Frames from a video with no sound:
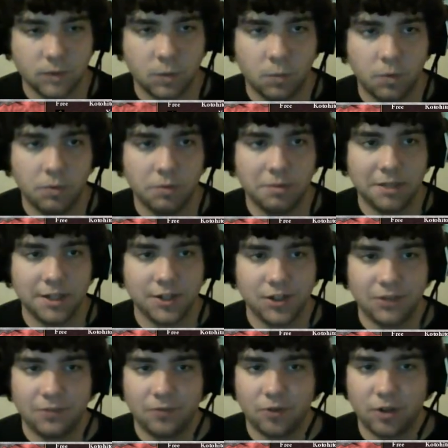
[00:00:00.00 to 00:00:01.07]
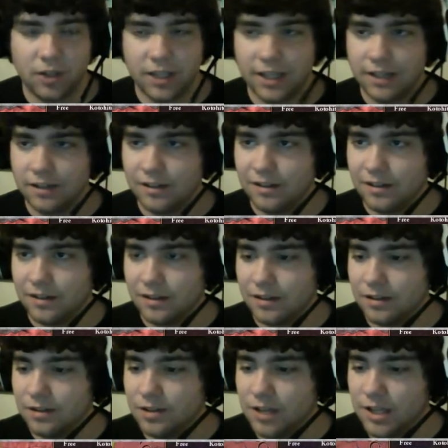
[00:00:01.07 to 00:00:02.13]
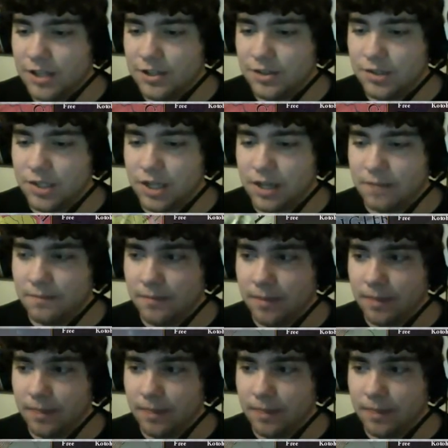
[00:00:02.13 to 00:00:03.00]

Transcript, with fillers: We will punish them for that in due time.